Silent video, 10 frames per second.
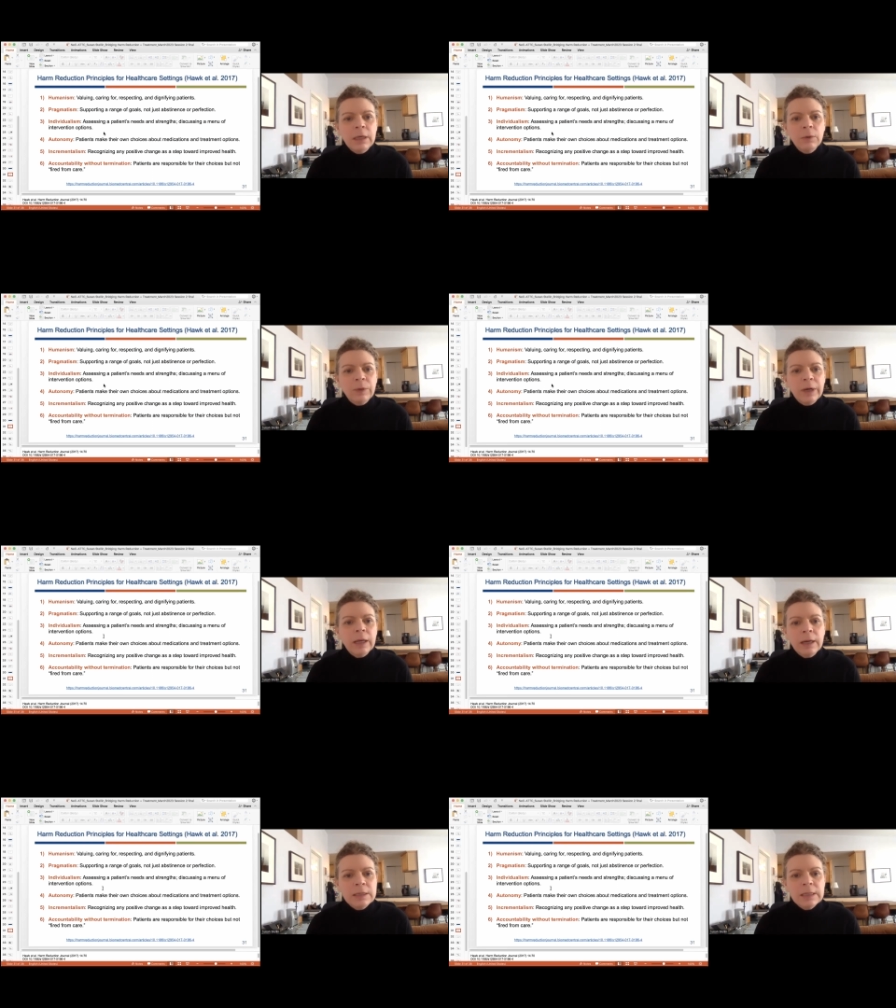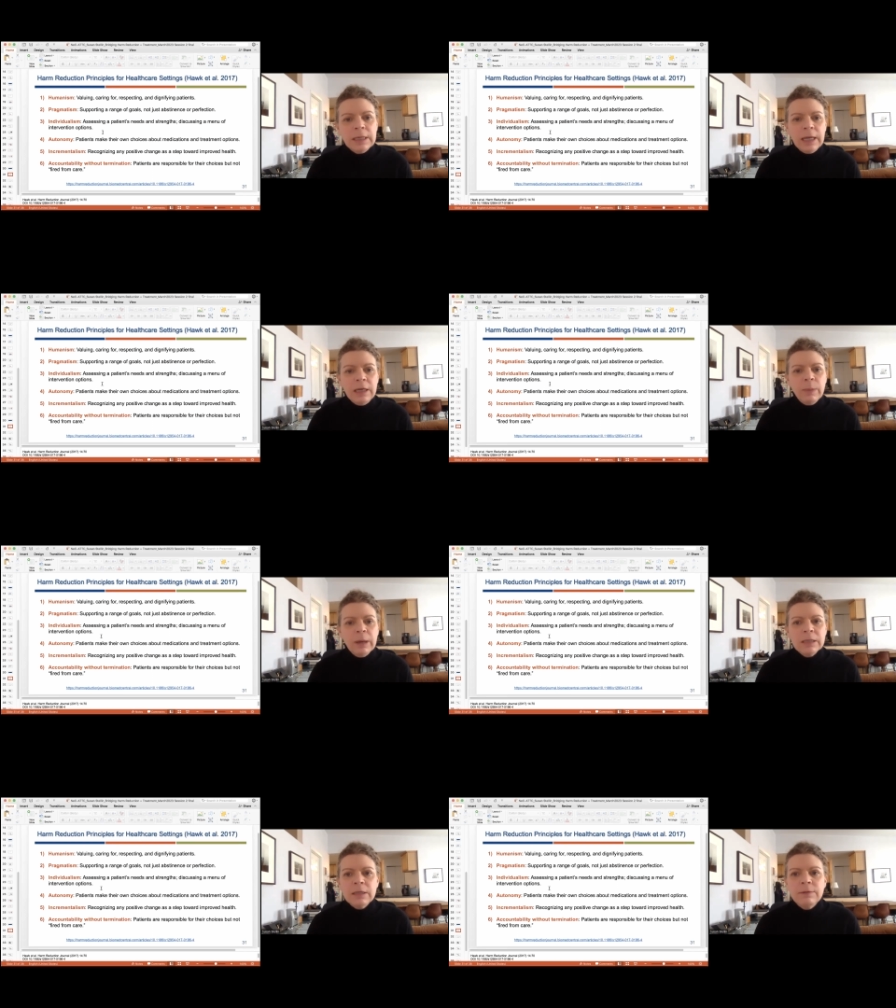recognizing any
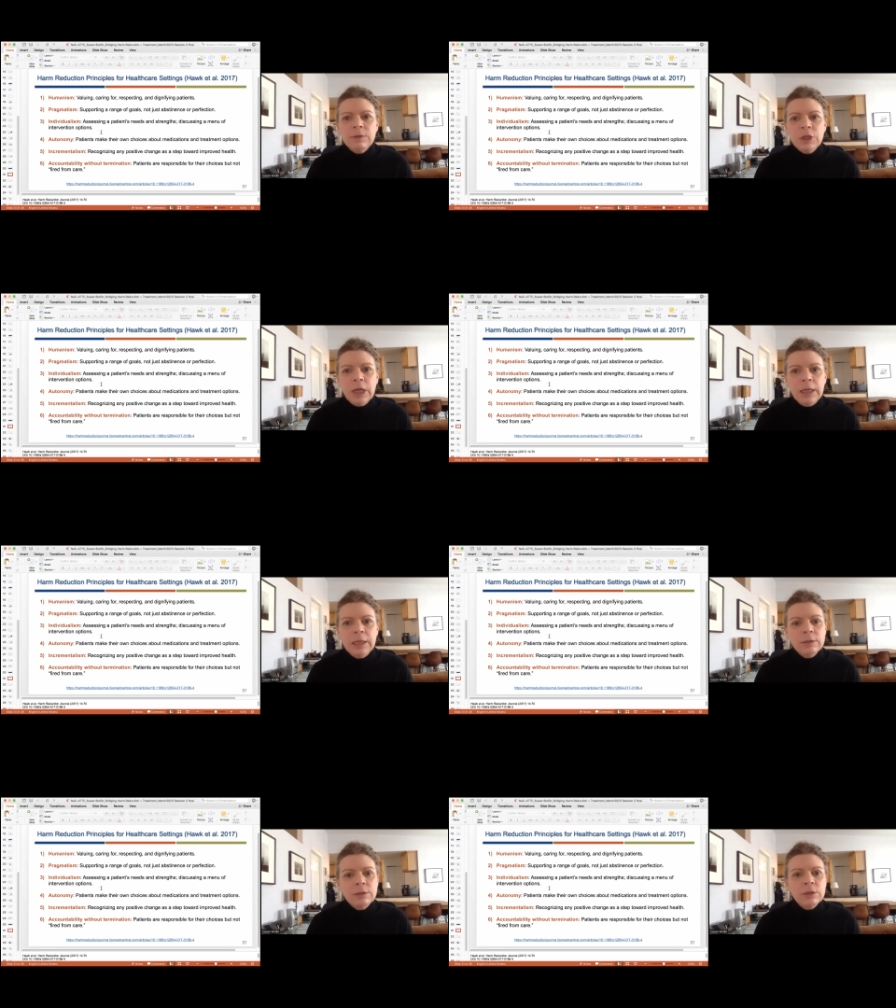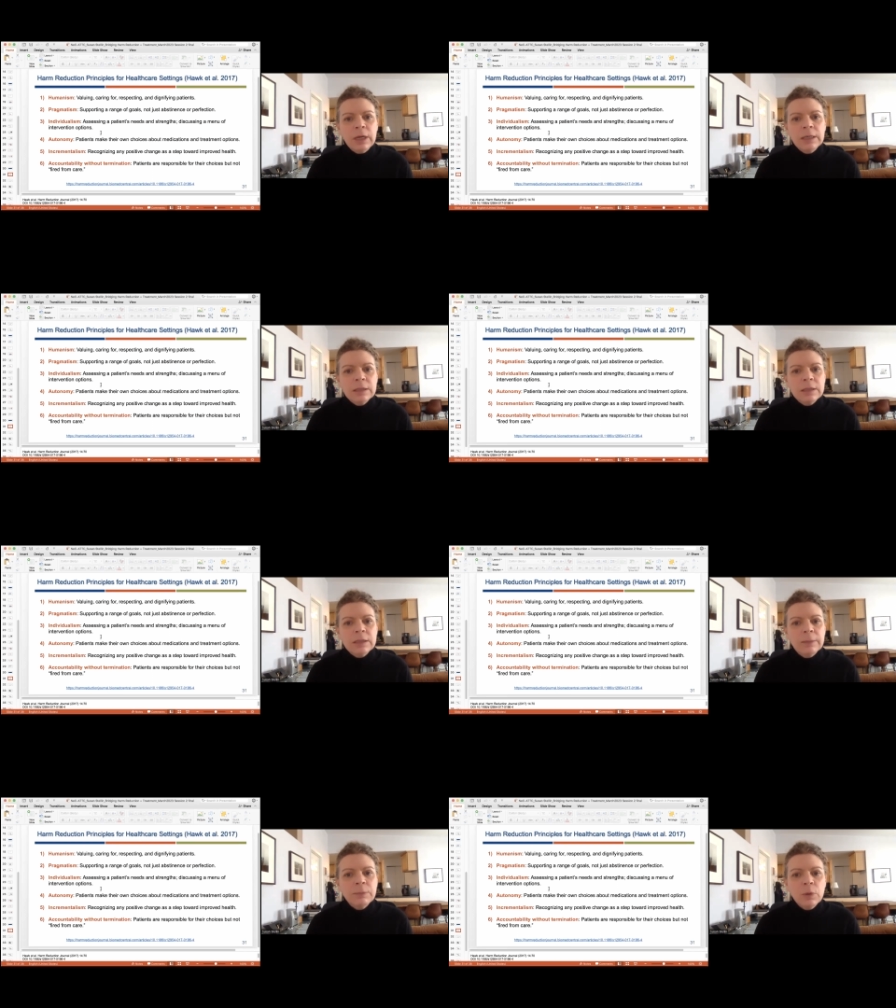positive change as a
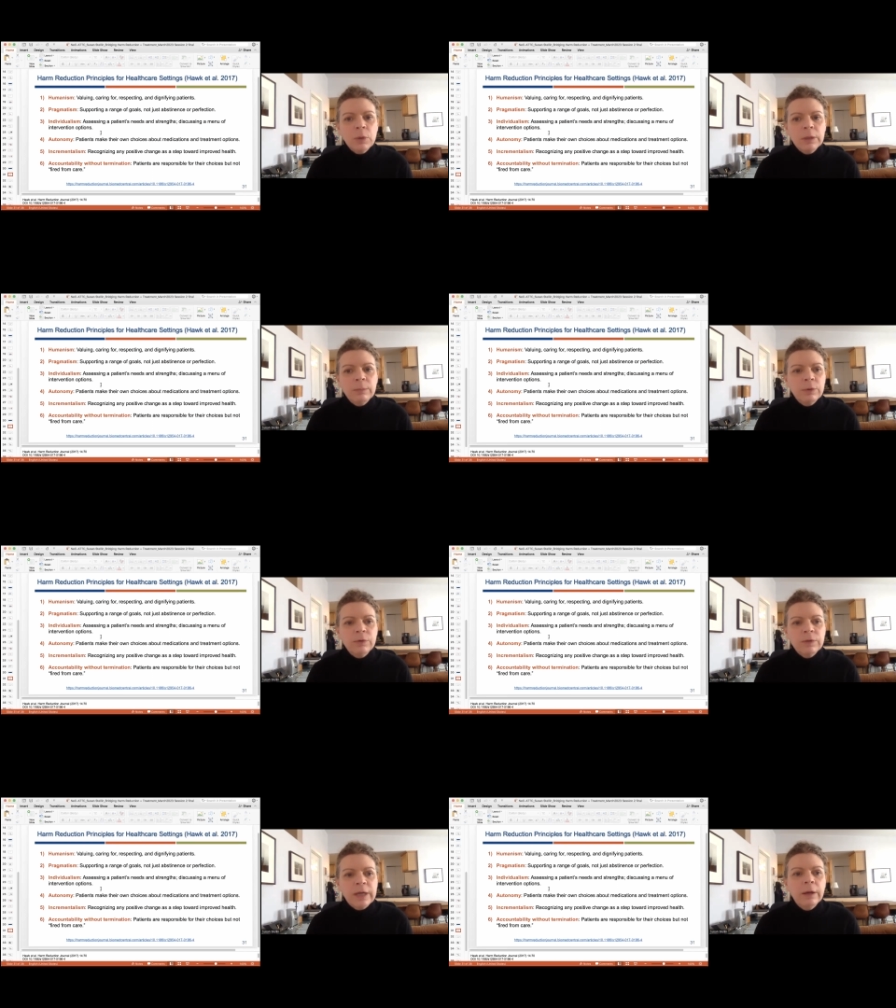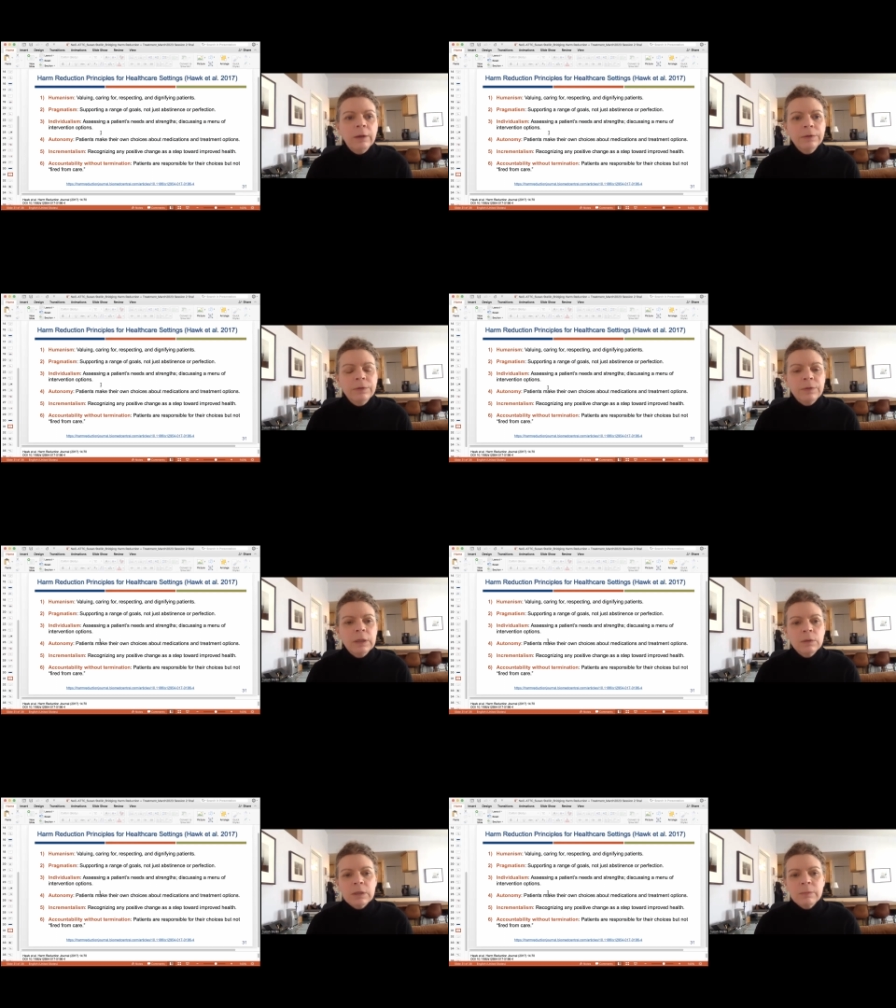step toward improved health.
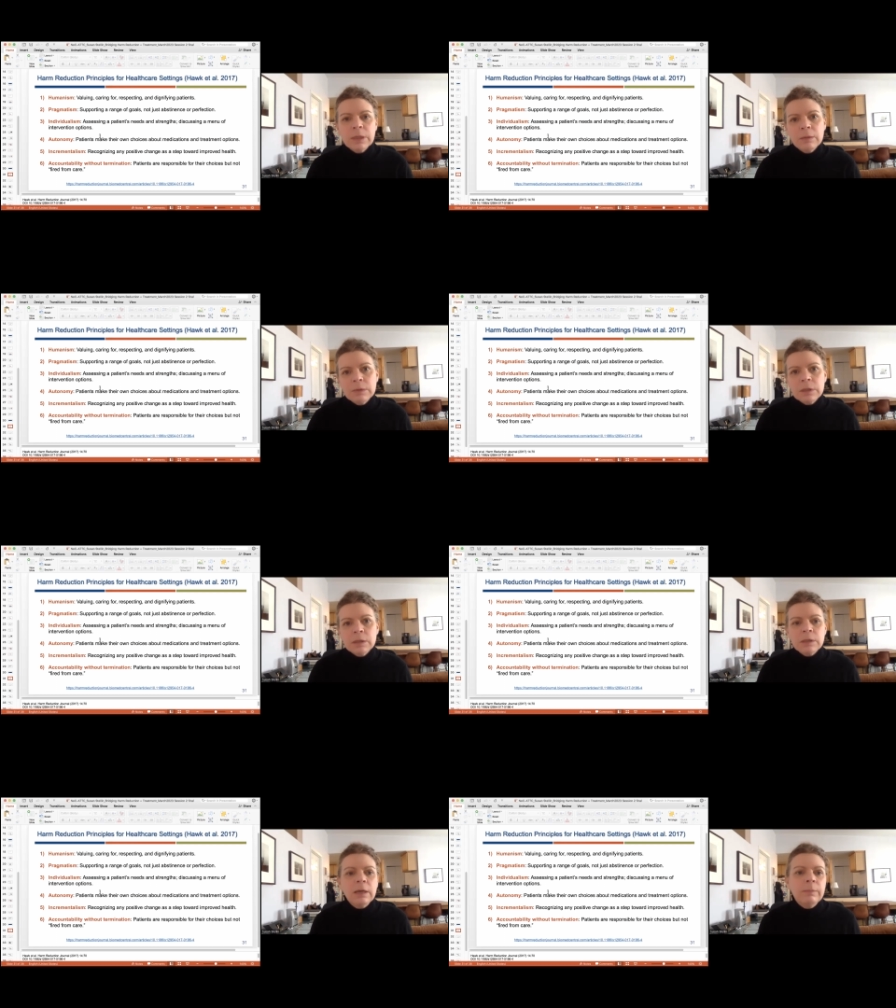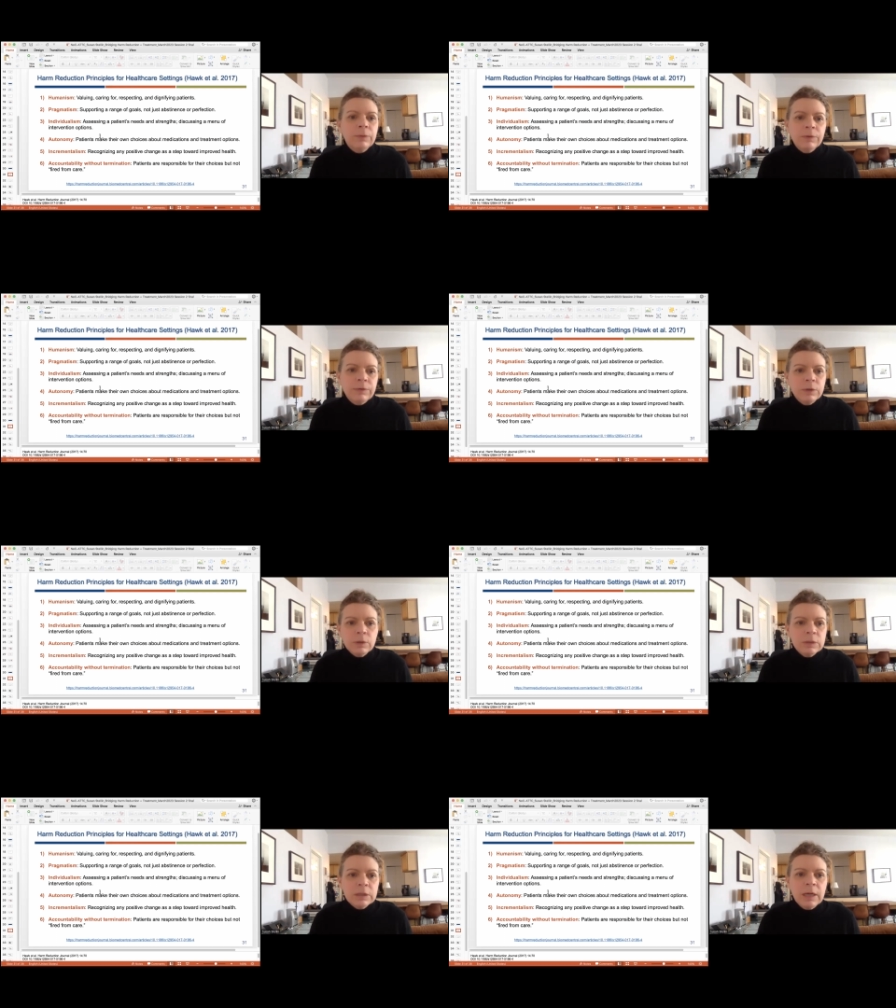Sometimes this can be referred
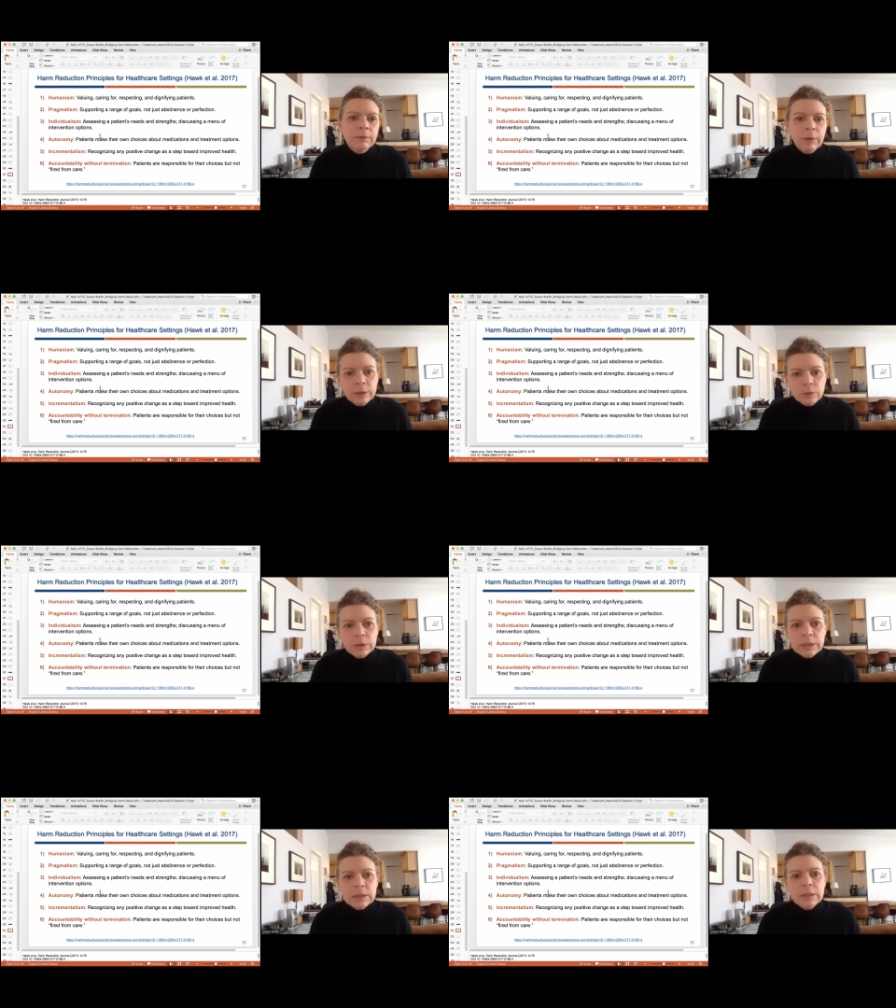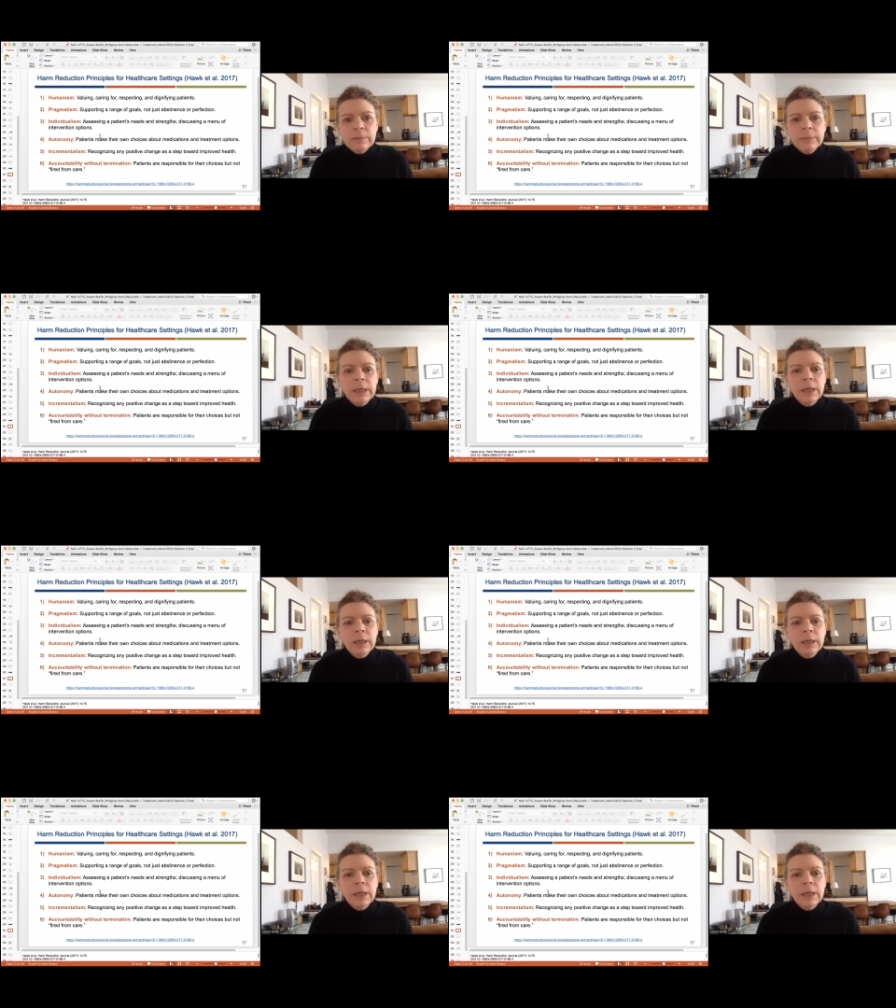to as kind of gradualism.